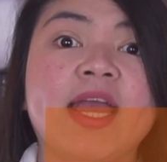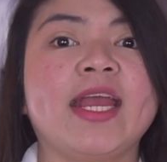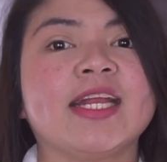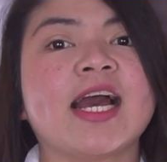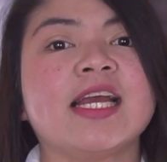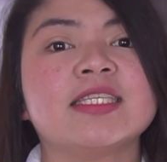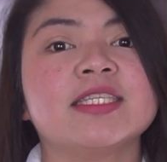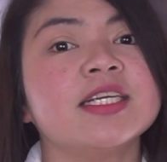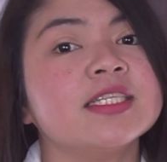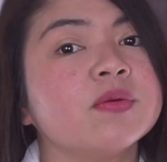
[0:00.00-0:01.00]
And guys,
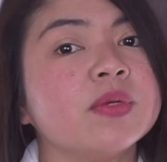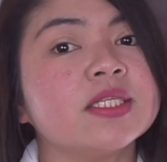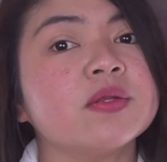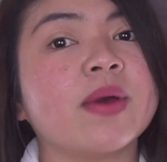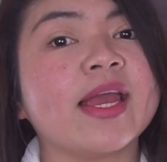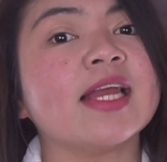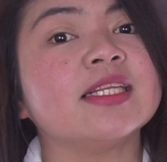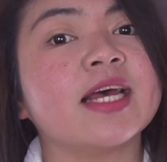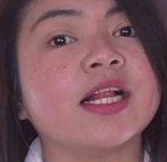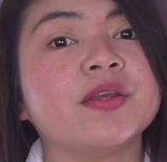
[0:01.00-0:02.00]
there's a reason why I
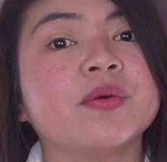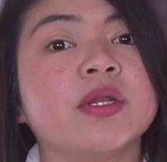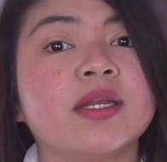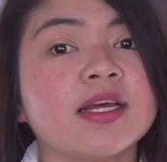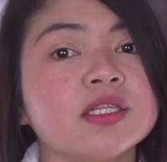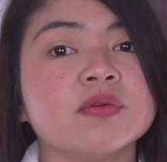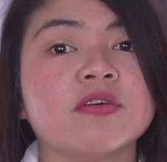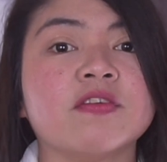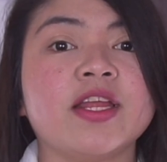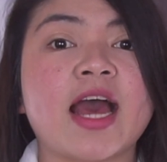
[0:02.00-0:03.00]
tell you not to
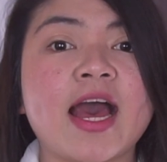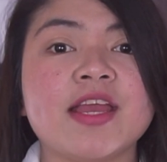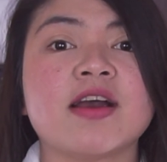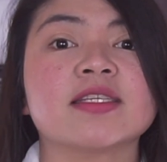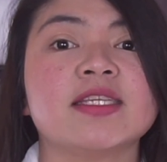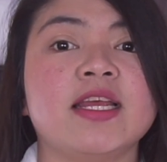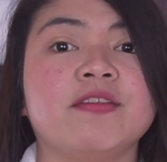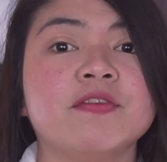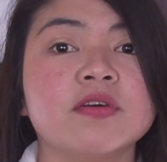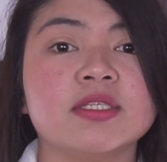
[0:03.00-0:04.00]
avoid high oxalate
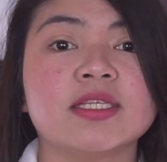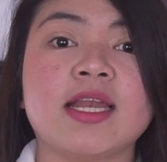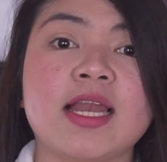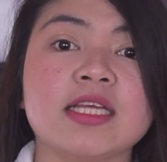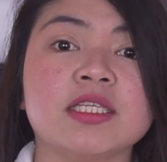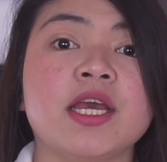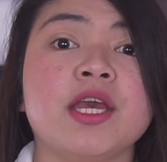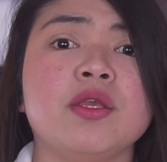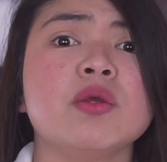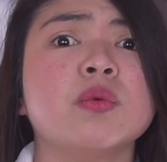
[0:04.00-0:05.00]
foods unless
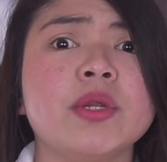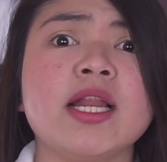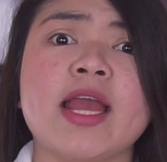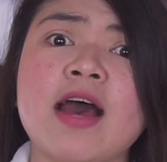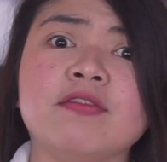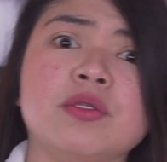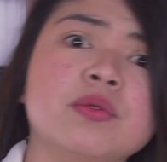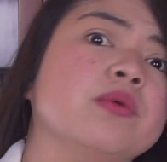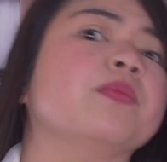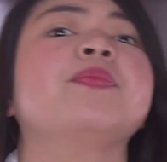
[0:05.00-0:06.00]
you really have
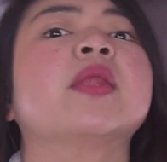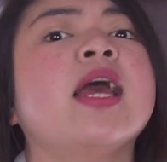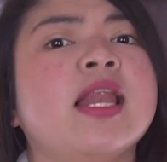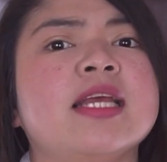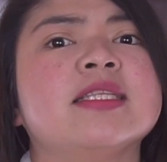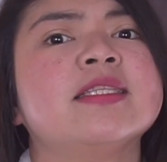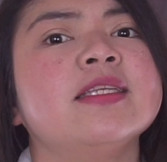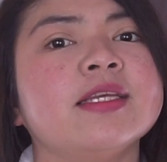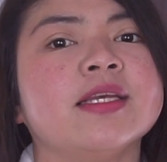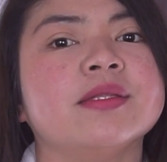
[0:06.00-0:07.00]
to. Let's
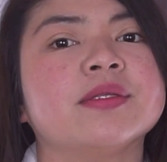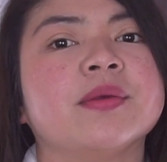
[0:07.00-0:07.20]
see it.